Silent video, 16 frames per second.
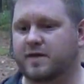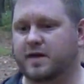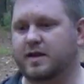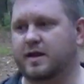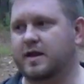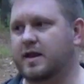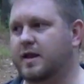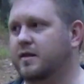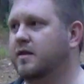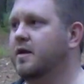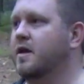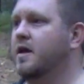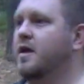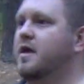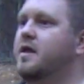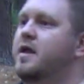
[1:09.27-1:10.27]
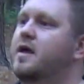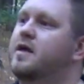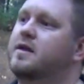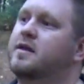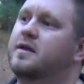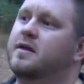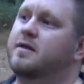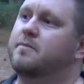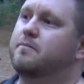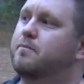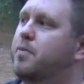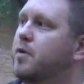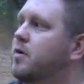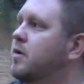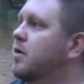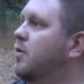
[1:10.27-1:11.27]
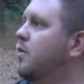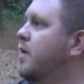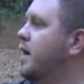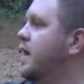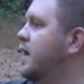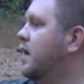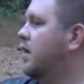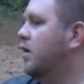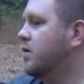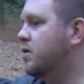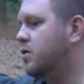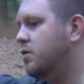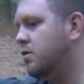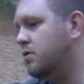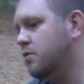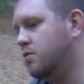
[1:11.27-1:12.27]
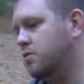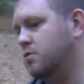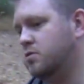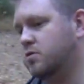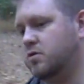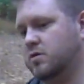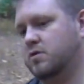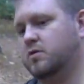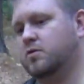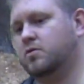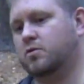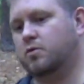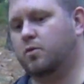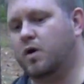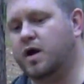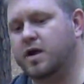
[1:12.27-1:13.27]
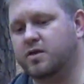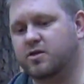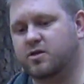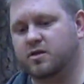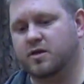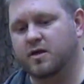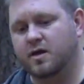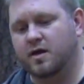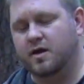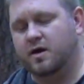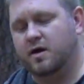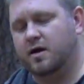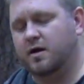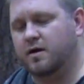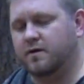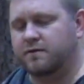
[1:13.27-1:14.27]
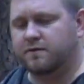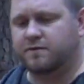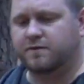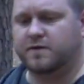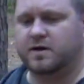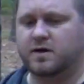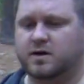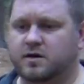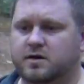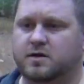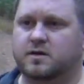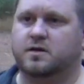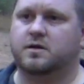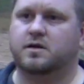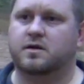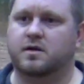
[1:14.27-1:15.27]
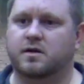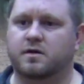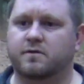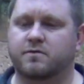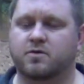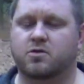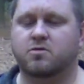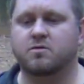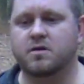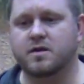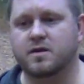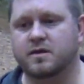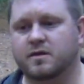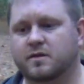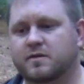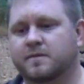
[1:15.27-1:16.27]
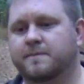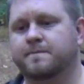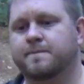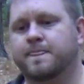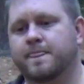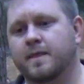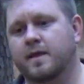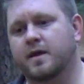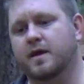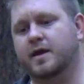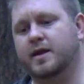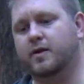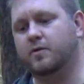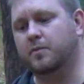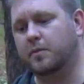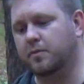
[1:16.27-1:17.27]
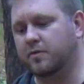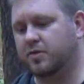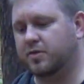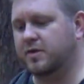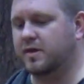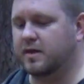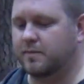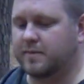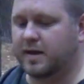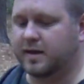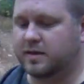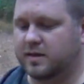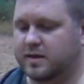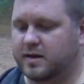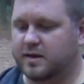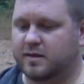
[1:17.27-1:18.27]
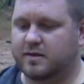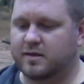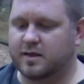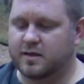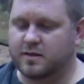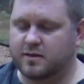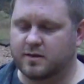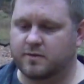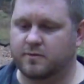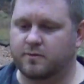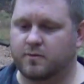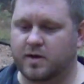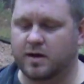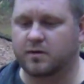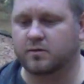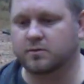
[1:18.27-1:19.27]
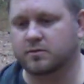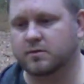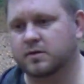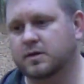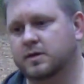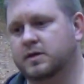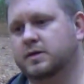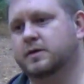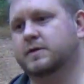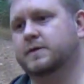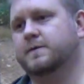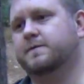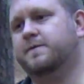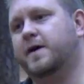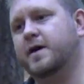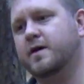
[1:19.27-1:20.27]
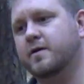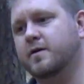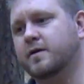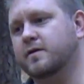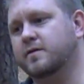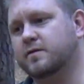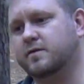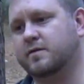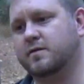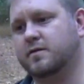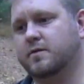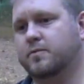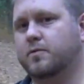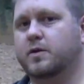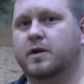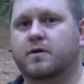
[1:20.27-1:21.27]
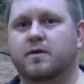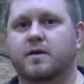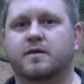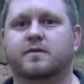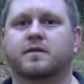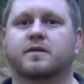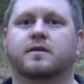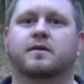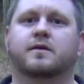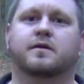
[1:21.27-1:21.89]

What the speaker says: that it had burnt away a huge swatch of the trees. And I remember thinking back then, I said, wow, fire is pretty crazy.